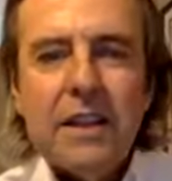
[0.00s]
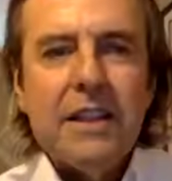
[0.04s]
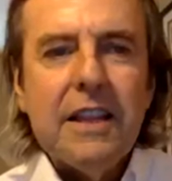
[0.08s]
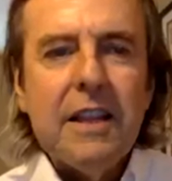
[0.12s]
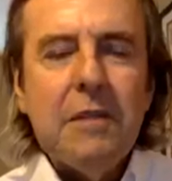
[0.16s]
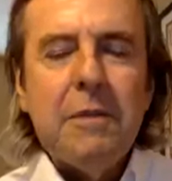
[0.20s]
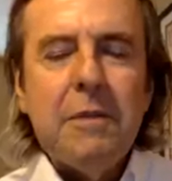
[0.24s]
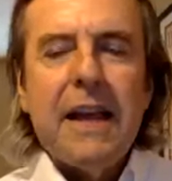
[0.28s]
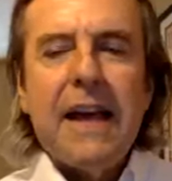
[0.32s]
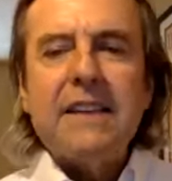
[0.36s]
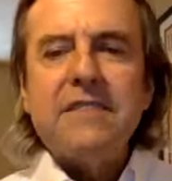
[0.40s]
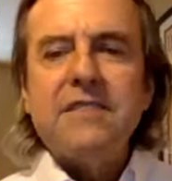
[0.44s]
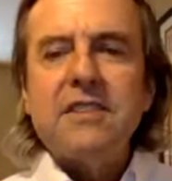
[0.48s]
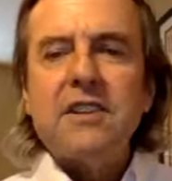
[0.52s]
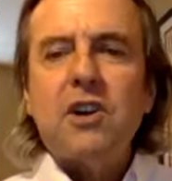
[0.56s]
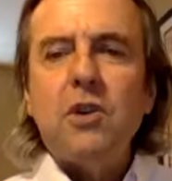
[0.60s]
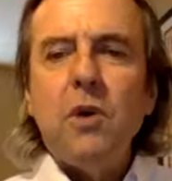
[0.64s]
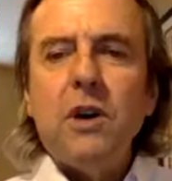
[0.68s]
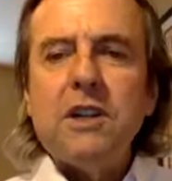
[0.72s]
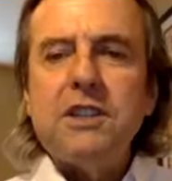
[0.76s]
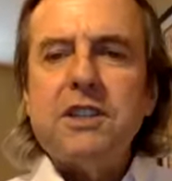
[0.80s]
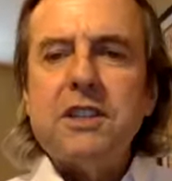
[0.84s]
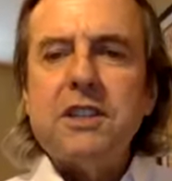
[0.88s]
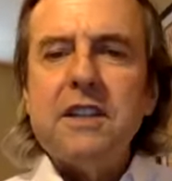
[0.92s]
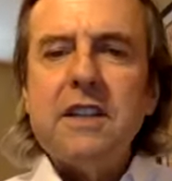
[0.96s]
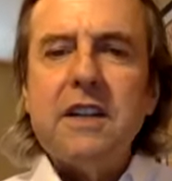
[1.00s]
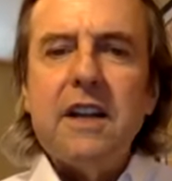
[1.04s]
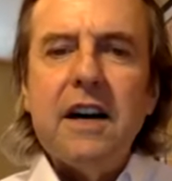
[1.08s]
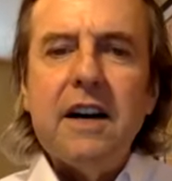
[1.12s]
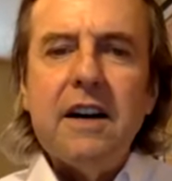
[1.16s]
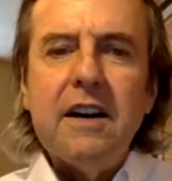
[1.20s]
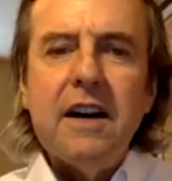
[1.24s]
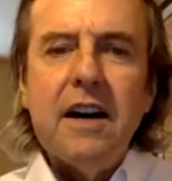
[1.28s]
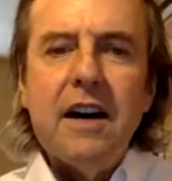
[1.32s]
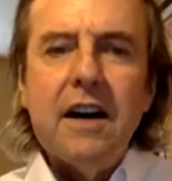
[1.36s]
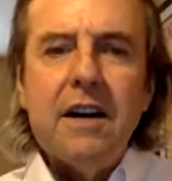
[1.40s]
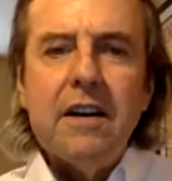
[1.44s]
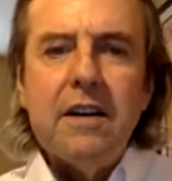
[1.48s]
me ask a question.
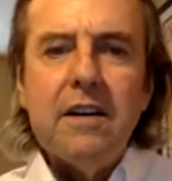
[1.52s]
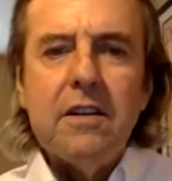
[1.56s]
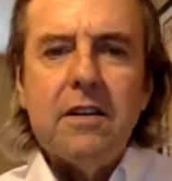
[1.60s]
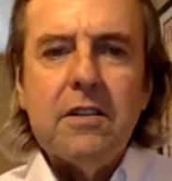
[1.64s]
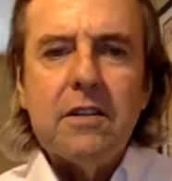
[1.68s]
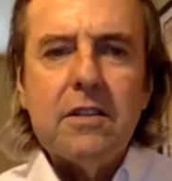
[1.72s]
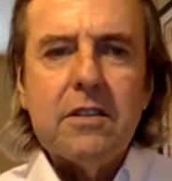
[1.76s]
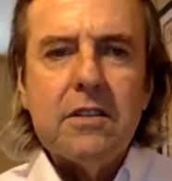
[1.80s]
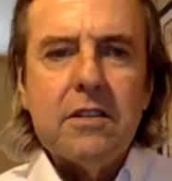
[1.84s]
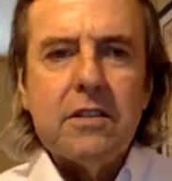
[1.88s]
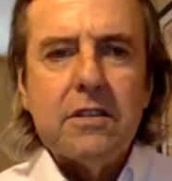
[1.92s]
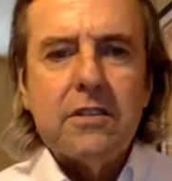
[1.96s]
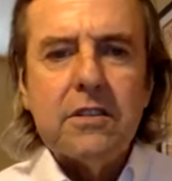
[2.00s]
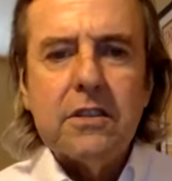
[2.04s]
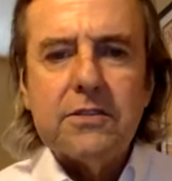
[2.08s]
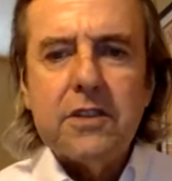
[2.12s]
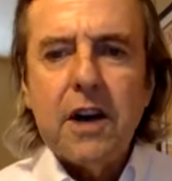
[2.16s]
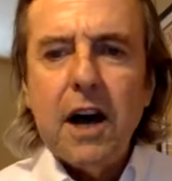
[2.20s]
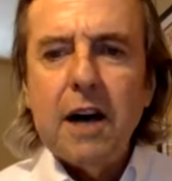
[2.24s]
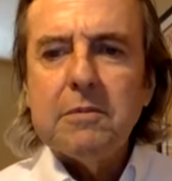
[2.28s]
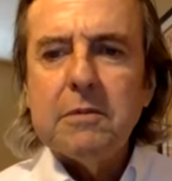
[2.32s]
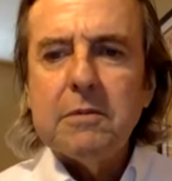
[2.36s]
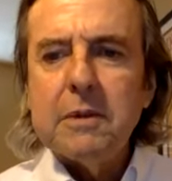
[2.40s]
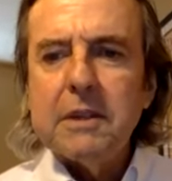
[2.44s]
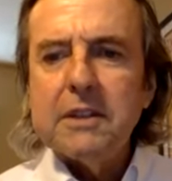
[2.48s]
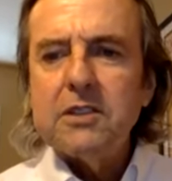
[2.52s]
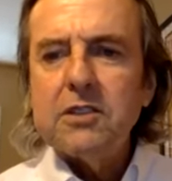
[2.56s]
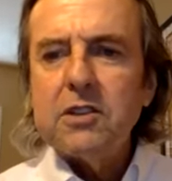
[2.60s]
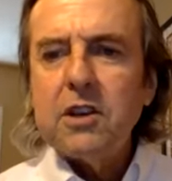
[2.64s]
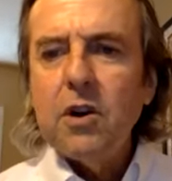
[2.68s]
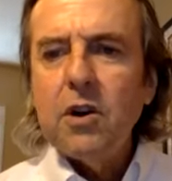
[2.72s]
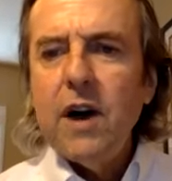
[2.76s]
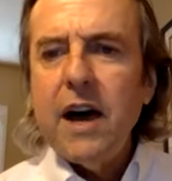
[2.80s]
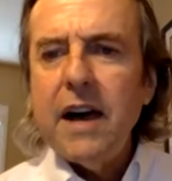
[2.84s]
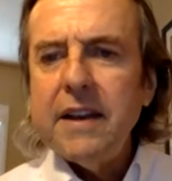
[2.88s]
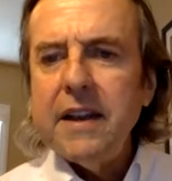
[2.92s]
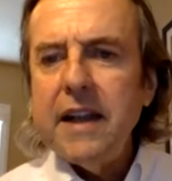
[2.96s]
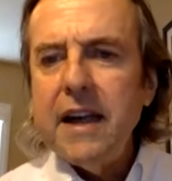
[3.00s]
Tom, let's go
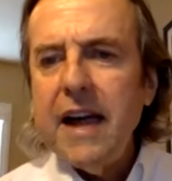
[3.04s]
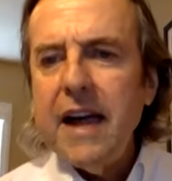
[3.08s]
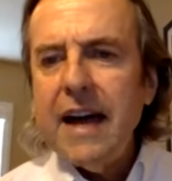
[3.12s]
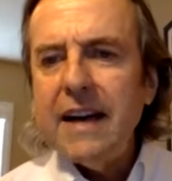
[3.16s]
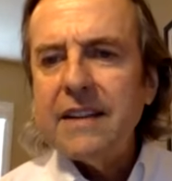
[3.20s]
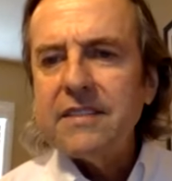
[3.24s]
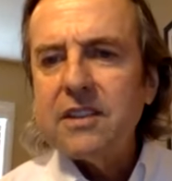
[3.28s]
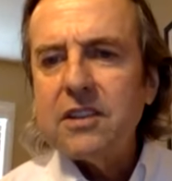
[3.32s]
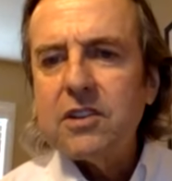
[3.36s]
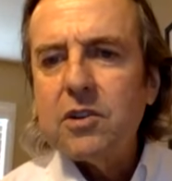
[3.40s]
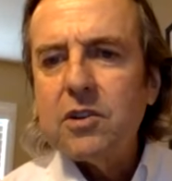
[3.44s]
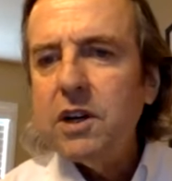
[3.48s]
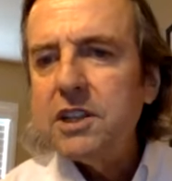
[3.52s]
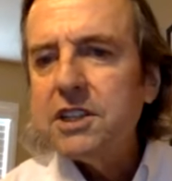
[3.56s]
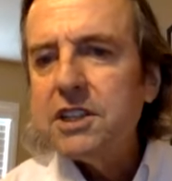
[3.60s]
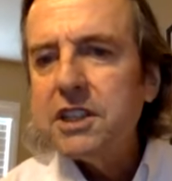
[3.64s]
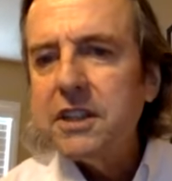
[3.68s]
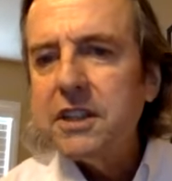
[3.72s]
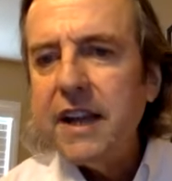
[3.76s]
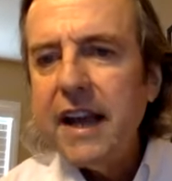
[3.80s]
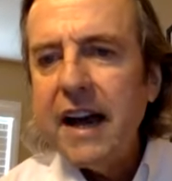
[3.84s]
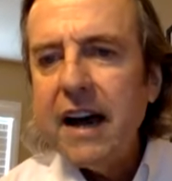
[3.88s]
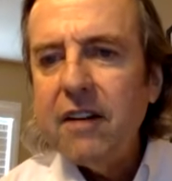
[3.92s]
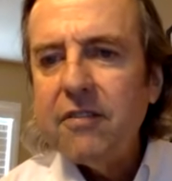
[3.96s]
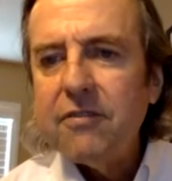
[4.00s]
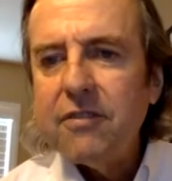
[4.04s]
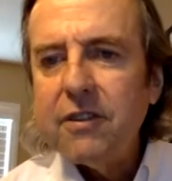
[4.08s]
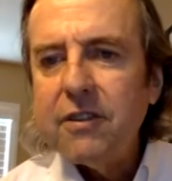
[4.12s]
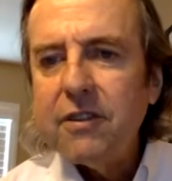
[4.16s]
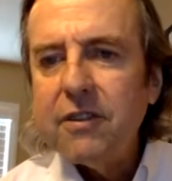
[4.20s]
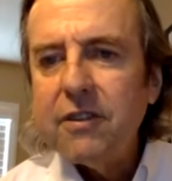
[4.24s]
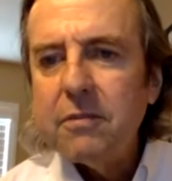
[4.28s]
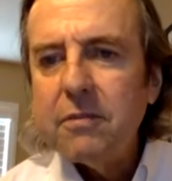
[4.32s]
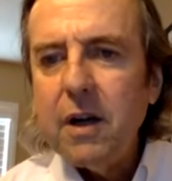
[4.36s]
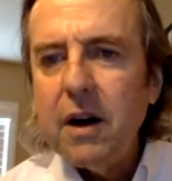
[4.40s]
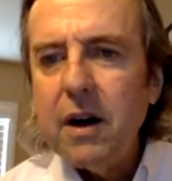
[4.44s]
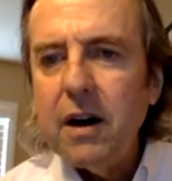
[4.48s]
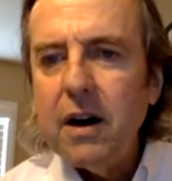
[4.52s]
ahead and ask a question now
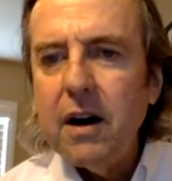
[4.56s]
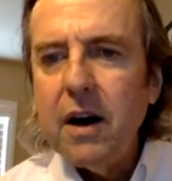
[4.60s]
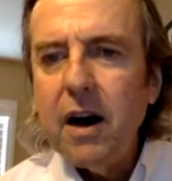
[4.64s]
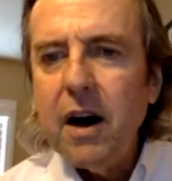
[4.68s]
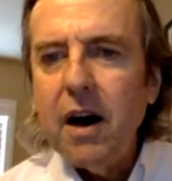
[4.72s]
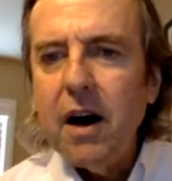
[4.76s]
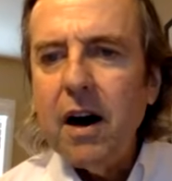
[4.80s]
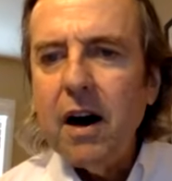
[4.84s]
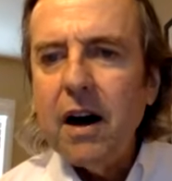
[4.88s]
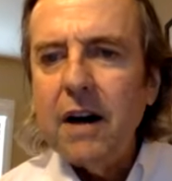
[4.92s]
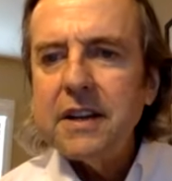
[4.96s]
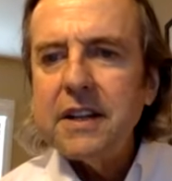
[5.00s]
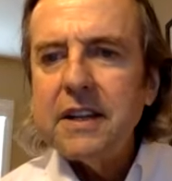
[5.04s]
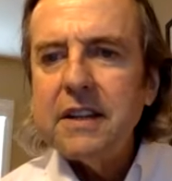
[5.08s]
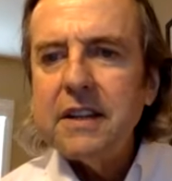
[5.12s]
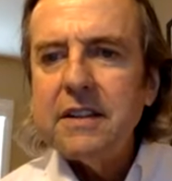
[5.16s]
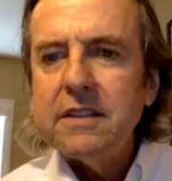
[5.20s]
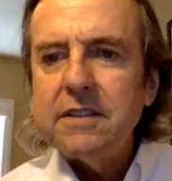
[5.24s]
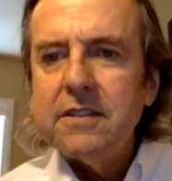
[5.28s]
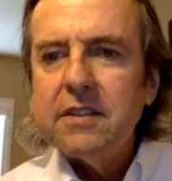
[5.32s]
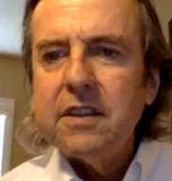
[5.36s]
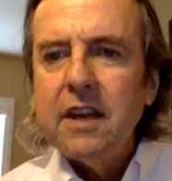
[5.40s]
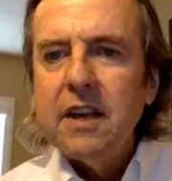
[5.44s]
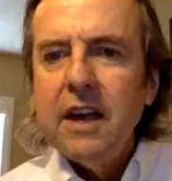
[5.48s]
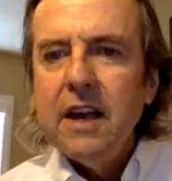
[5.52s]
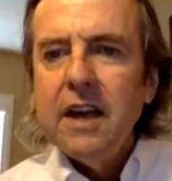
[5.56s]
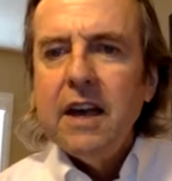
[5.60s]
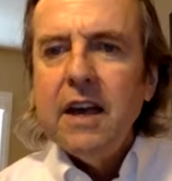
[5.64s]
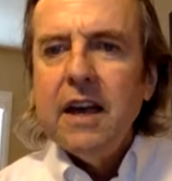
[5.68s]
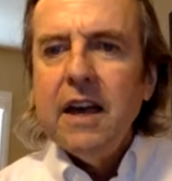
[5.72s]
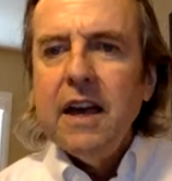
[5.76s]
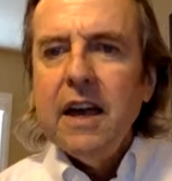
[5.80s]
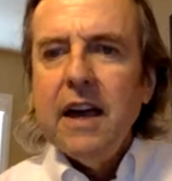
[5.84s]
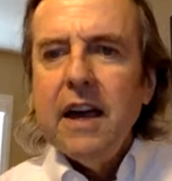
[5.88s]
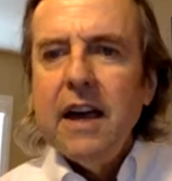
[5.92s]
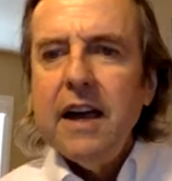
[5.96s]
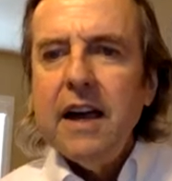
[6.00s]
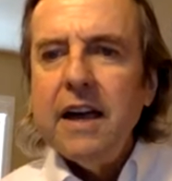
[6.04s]
from the audience.
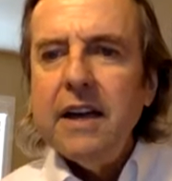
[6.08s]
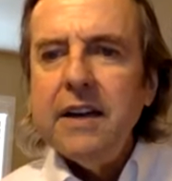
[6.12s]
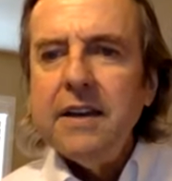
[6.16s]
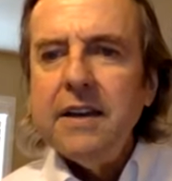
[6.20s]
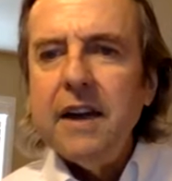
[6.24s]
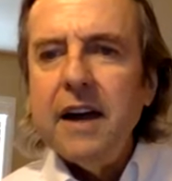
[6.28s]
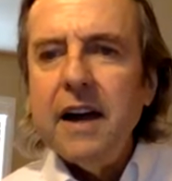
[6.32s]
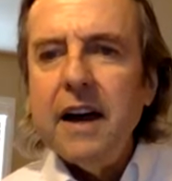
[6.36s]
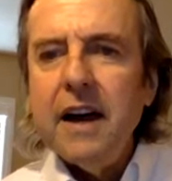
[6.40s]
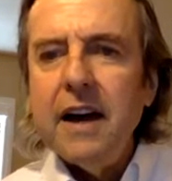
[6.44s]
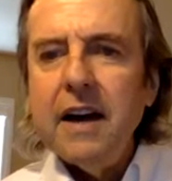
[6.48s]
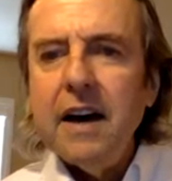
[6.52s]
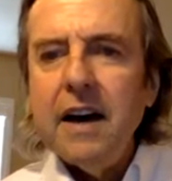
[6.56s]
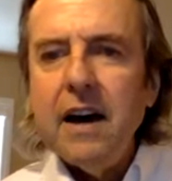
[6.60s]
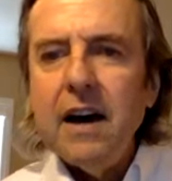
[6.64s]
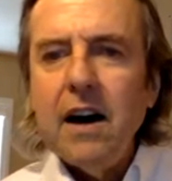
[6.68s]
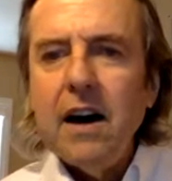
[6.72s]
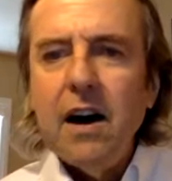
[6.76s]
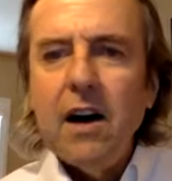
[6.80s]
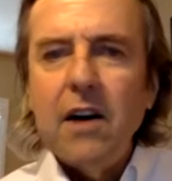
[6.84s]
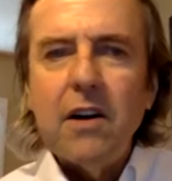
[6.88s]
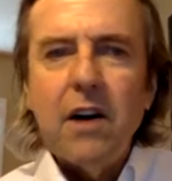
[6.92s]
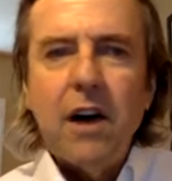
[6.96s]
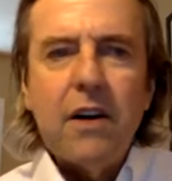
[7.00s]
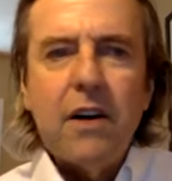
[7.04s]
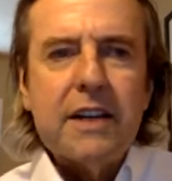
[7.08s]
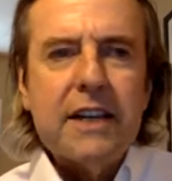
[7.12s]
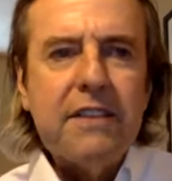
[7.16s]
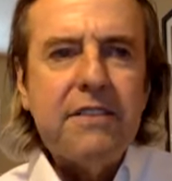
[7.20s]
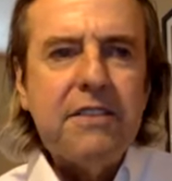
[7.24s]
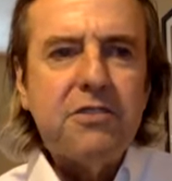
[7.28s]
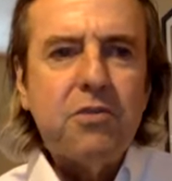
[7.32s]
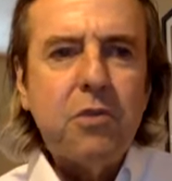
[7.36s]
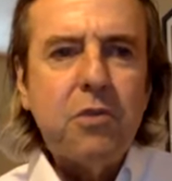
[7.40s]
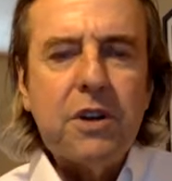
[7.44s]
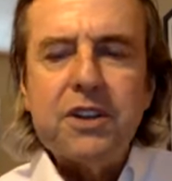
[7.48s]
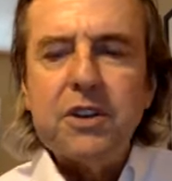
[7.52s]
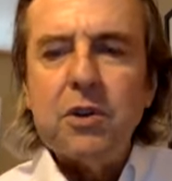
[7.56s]
And I'll give
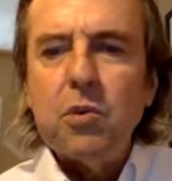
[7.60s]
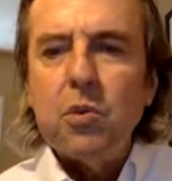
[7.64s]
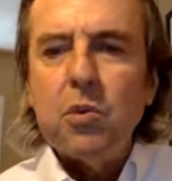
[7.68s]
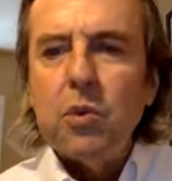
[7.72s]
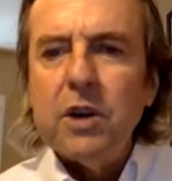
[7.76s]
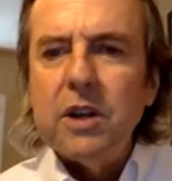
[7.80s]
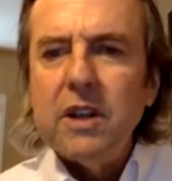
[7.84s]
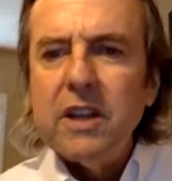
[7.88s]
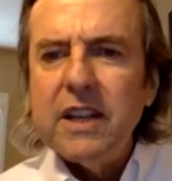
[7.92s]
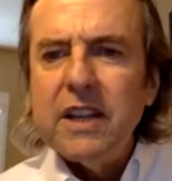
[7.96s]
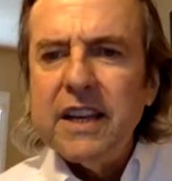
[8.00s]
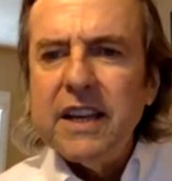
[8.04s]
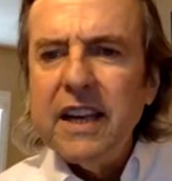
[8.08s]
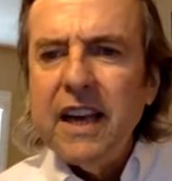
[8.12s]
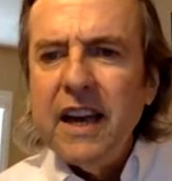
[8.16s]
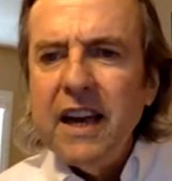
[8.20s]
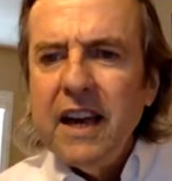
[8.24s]
this one to Willy.